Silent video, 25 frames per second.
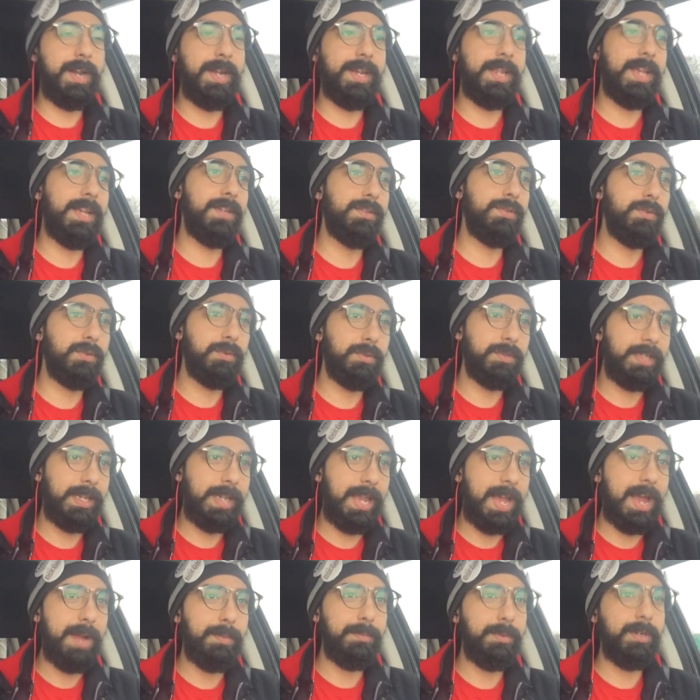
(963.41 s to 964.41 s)
and he has
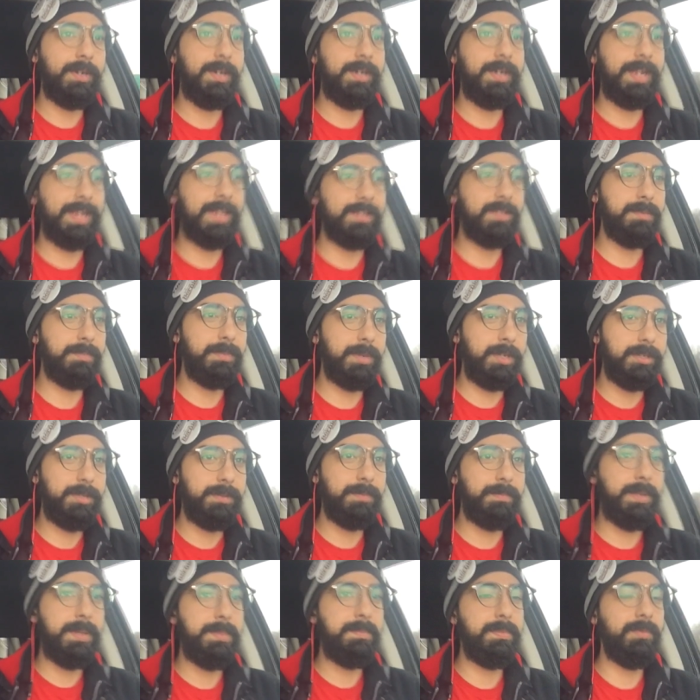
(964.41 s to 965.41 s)
Tulsi Gabbard, and he has a
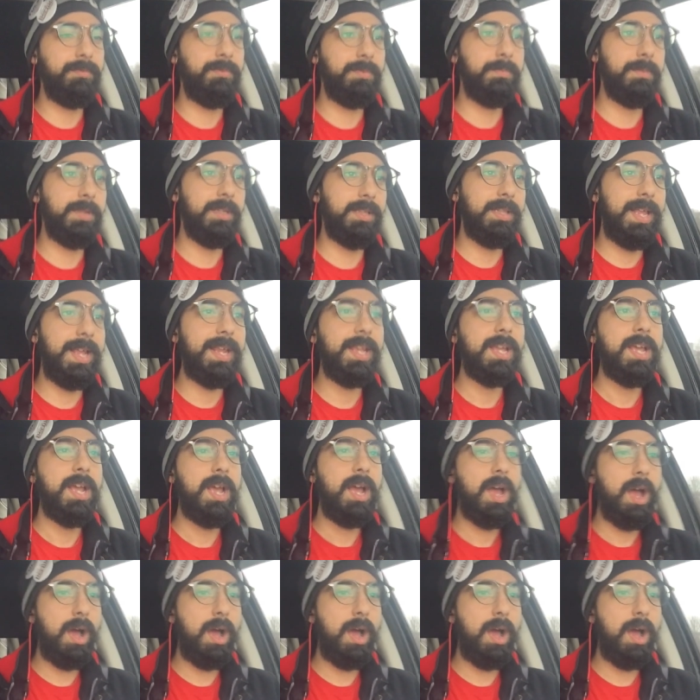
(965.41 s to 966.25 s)
bunch of people from the, like,